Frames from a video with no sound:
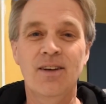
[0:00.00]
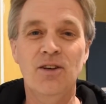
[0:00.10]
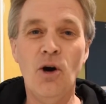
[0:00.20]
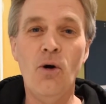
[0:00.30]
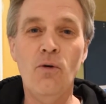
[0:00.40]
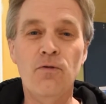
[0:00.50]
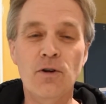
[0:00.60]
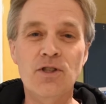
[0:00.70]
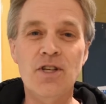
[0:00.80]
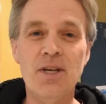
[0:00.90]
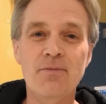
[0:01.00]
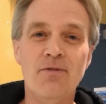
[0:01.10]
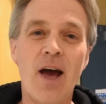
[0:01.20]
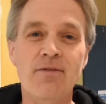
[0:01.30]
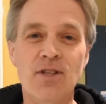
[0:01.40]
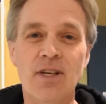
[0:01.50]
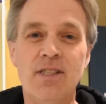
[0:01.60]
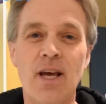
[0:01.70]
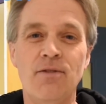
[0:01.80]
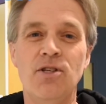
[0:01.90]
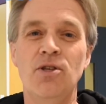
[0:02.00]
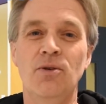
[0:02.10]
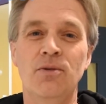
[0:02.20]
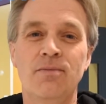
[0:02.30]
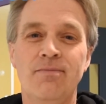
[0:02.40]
Go, First Team 5672.